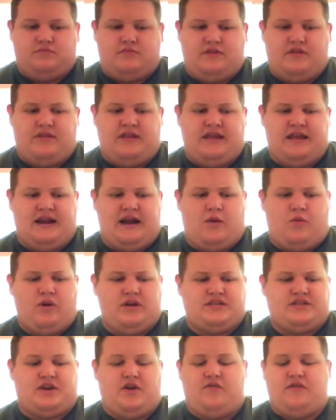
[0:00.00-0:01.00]
Then I
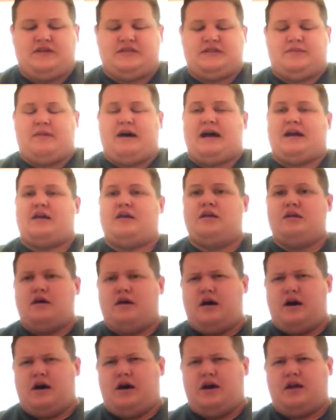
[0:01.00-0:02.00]
went to go visit my
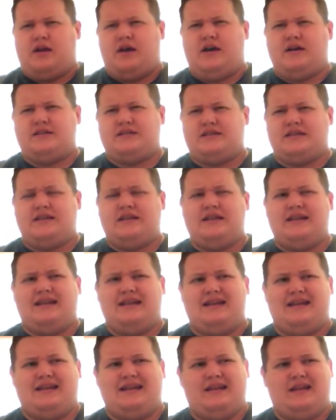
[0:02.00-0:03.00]
cousin
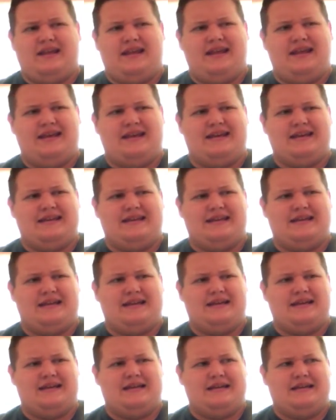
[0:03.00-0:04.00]
in
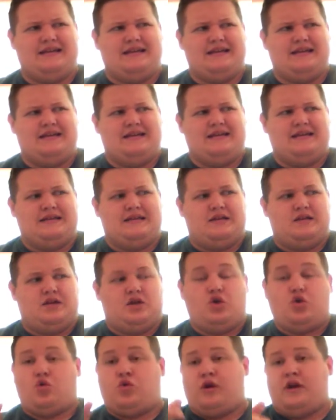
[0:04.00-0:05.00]

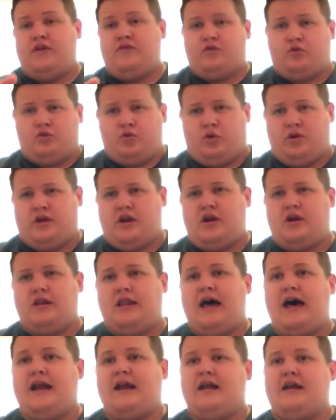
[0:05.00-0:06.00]
Greenville, North
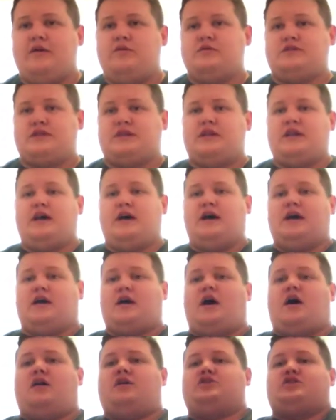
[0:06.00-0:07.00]
Carolina. He was in
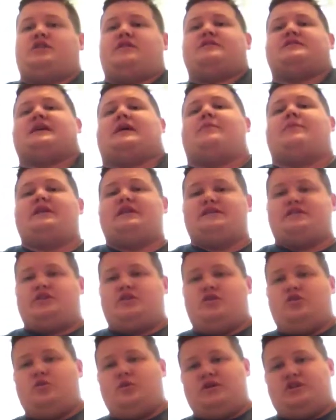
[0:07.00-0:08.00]
college at the time at
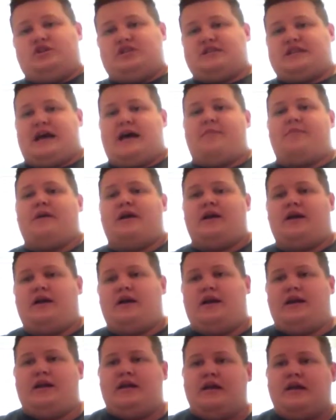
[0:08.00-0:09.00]
ECU. He just got
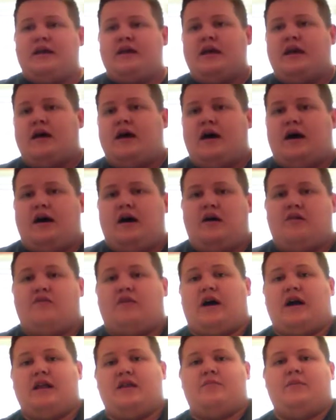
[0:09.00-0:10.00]
married.
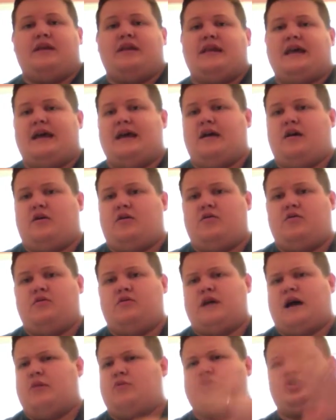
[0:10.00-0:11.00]
Invited me
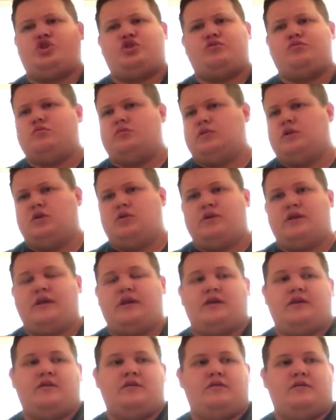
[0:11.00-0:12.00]
down. I was a little
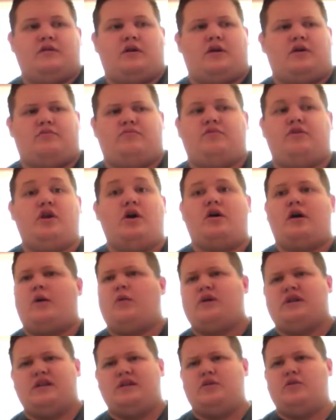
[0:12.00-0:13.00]
kid. Or young. I
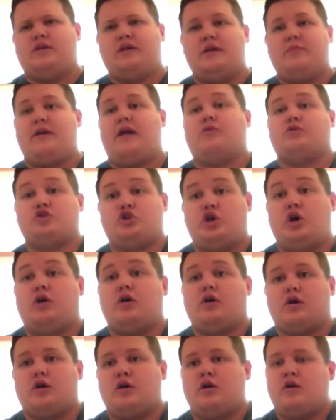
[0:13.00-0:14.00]
wasn't a little kid, but I was
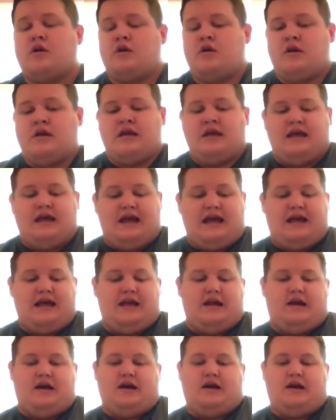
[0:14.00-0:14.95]
younger. And